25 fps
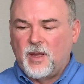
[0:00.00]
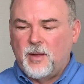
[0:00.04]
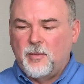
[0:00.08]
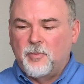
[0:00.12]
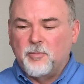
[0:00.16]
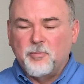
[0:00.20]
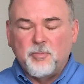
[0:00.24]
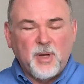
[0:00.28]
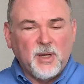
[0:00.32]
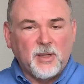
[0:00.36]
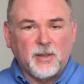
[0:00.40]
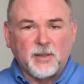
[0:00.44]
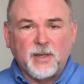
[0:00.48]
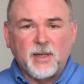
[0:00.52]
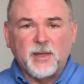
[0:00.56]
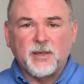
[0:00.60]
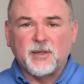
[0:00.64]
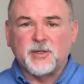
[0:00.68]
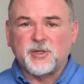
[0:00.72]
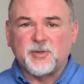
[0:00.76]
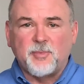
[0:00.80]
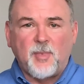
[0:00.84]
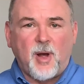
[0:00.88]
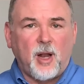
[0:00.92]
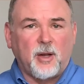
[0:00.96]
building,
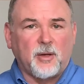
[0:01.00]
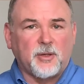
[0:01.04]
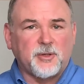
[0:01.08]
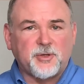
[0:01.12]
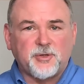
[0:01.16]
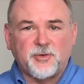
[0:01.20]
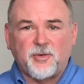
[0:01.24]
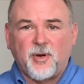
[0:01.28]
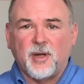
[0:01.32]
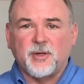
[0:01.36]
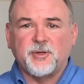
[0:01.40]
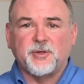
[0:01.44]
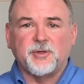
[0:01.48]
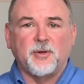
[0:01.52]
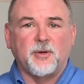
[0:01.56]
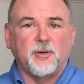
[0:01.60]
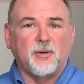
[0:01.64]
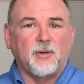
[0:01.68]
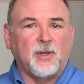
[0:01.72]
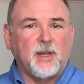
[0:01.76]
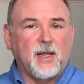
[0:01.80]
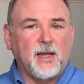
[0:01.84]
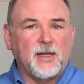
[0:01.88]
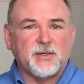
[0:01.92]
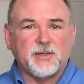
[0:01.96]
smaller structure,
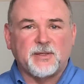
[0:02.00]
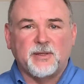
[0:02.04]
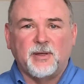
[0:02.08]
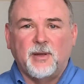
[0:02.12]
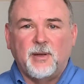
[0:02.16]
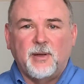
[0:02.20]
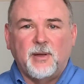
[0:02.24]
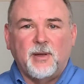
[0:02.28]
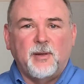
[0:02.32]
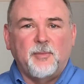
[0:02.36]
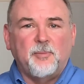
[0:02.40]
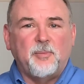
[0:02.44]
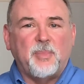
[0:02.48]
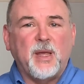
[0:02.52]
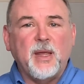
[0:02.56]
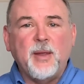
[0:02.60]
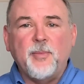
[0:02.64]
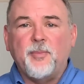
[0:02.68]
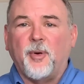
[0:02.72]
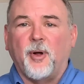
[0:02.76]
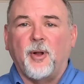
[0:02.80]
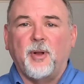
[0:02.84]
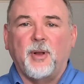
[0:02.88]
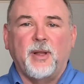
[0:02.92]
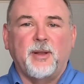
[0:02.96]
less
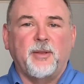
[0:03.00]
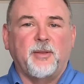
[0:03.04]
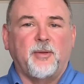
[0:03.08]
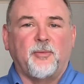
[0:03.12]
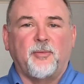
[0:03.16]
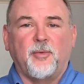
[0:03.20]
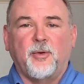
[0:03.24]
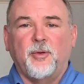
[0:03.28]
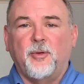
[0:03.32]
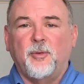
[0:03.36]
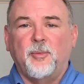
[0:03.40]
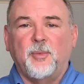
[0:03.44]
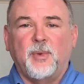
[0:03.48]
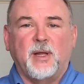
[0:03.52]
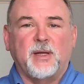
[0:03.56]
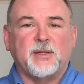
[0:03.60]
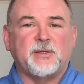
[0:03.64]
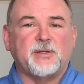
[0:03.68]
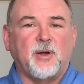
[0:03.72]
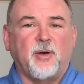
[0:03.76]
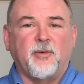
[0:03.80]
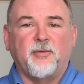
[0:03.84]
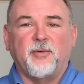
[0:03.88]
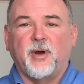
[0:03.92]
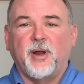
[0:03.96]
people in the room, less
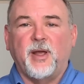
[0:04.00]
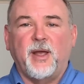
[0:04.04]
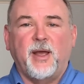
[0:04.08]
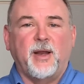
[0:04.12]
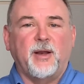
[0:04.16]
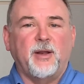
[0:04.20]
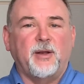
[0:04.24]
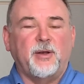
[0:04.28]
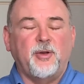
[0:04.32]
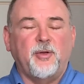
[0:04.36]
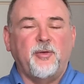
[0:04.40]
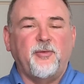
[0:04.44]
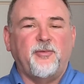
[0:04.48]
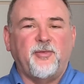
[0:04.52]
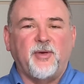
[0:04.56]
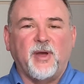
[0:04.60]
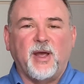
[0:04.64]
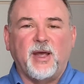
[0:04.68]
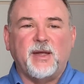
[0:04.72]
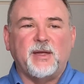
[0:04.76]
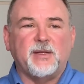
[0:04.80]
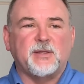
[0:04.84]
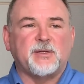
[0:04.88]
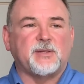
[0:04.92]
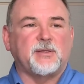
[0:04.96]
overhead, a new
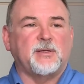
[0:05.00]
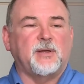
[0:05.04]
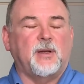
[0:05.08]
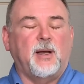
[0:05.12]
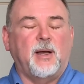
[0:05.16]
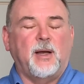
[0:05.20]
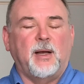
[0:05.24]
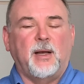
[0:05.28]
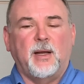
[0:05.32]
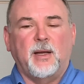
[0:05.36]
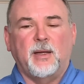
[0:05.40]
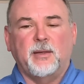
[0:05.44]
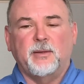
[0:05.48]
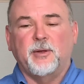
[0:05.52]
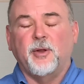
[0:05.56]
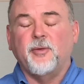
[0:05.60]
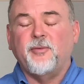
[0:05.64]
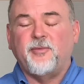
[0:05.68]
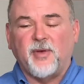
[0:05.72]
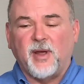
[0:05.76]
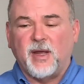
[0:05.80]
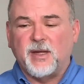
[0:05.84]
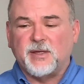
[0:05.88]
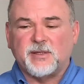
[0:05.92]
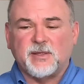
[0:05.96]

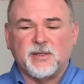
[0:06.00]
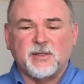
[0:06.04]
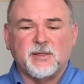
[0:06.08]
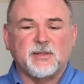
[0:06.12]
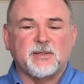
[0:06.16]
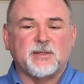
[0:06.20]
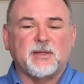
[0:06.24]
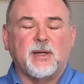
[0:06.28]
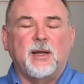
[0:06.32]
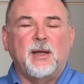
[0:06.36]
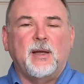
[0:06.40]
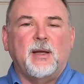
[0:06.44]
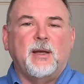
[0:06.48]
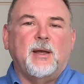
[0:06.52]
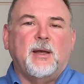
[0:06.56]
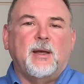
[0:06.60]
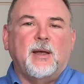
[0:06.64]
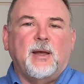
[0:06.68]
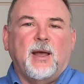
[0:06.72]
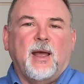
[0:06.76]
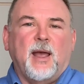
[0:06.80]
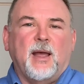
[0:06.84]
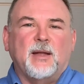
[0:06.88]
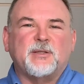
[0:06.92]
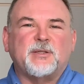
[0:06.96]
faces.
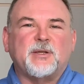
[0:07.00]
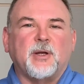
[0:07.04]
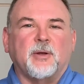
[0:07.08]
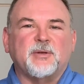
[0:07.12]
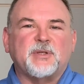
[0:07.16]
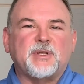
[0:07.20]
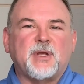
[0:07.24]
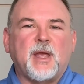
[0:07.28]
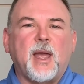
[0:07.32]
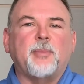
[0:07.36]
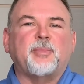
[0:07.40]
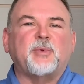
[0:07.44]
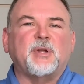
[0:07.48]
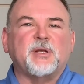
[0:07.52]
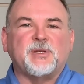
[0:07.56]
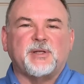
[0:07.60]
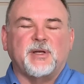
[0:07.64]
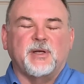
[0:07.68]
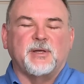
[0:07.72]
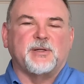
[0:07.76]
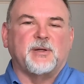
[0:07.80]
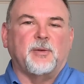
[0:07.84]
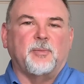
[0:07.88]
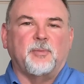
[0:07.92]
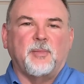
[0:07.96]
And so
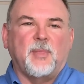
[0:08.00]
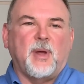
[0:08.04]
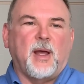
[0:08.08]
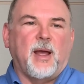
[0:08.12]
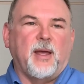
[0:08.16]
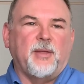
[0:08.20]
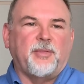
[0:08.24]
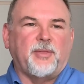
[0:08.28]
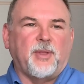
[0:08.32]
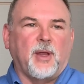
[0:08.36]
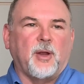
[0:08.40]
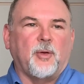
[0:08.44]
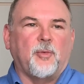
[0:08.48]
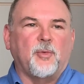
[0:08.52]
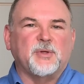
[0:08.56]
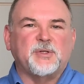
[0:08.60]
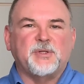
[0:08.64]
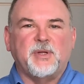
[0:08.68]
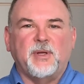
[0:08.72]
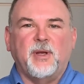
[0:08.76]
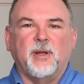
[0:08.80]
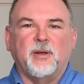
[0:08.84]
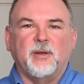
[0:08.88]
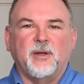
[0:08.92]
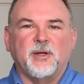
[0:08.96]
skepticism, I think, was
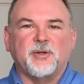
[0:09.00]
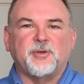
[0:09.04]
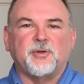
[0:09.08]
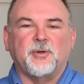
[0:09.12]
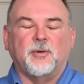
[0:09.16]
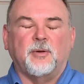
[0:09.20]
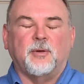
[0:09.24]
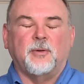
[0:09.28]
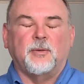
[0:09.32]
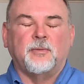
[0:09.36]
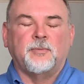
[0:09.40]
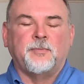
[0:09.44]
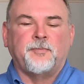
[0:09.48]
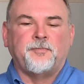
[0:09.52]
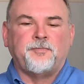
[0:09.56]
the initial